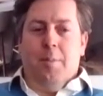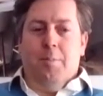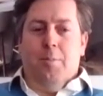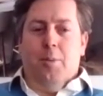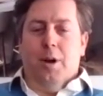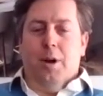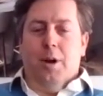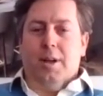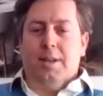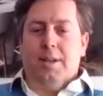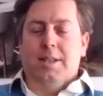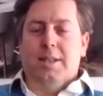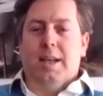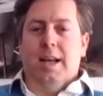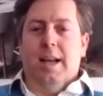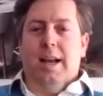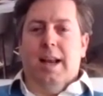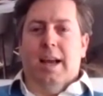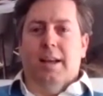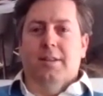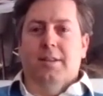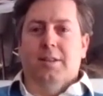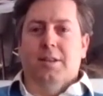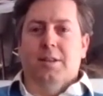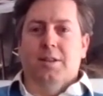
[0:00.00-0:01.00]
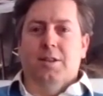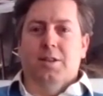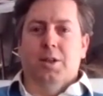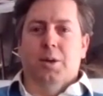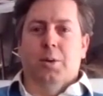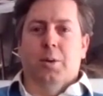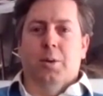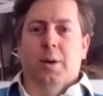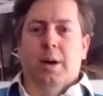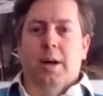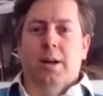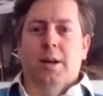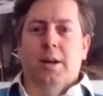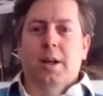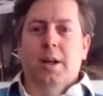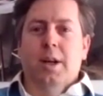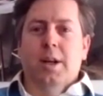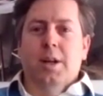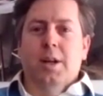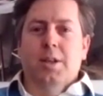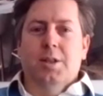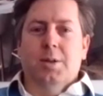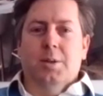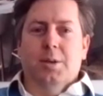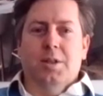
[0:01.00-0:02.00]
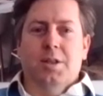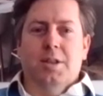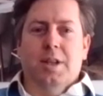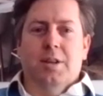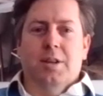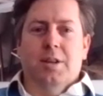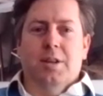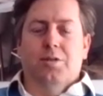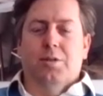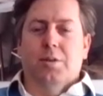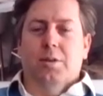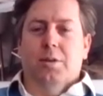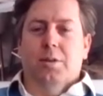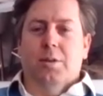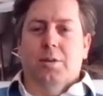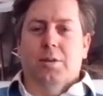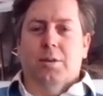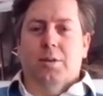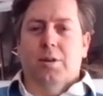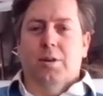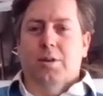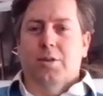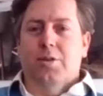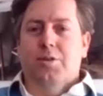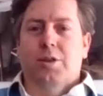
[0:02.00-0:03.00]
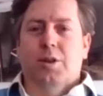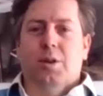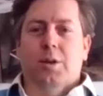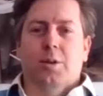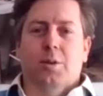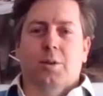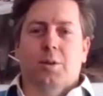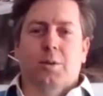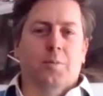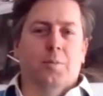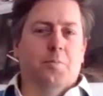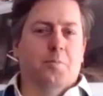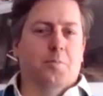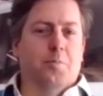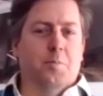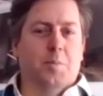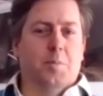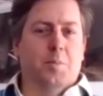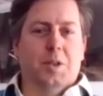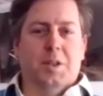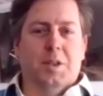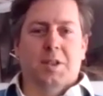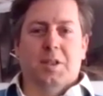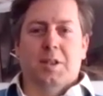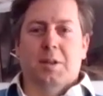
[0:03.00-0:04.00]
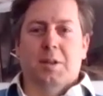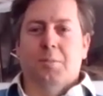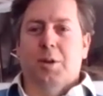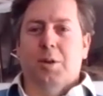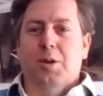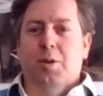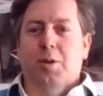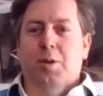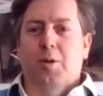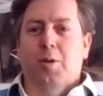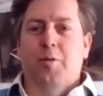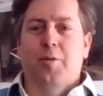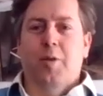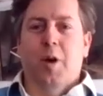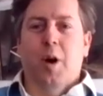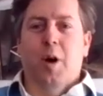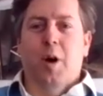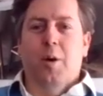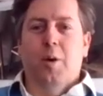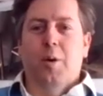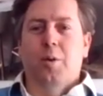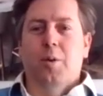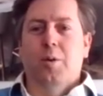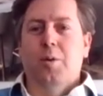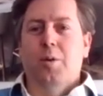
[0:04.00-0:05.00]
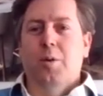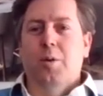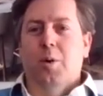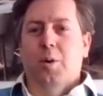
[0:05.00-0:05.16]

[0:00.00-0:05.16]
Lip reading: products connected to a central control system on your phone,